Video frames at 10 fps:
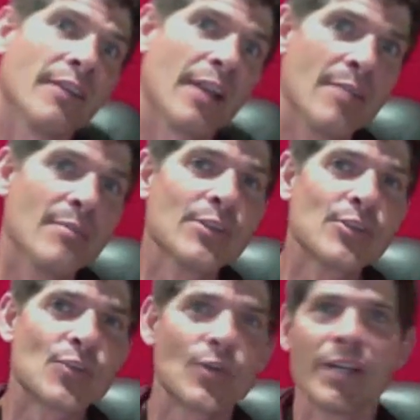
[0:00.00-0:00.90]
name
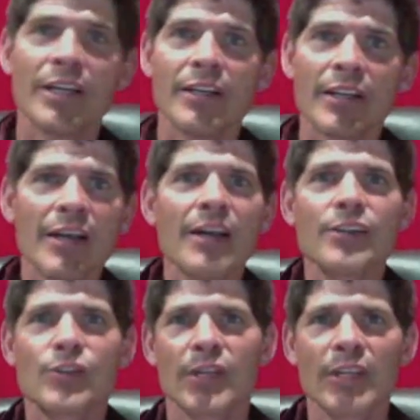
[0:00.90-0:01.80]
is Trina.
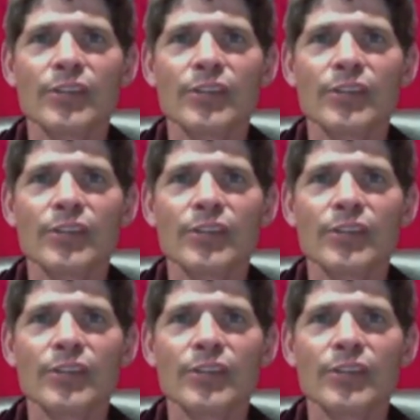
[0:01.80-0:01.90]
Trina.